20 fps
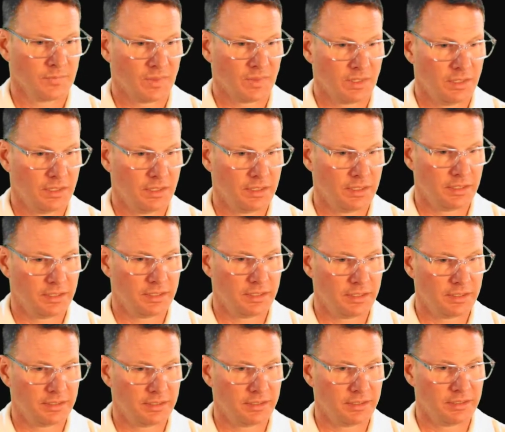
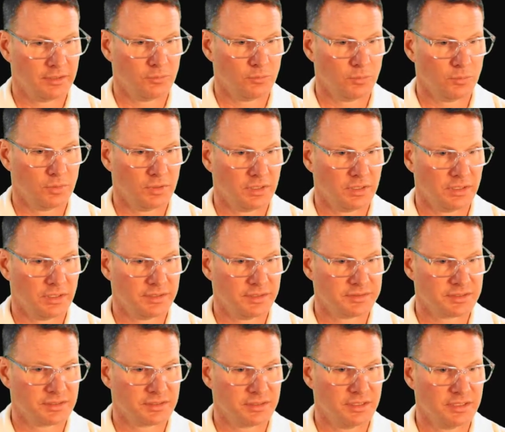And it
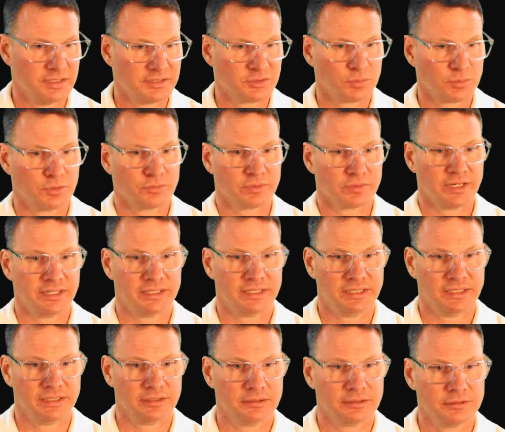was this one right
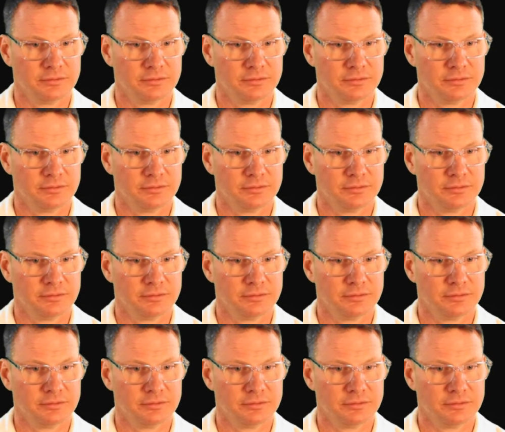here.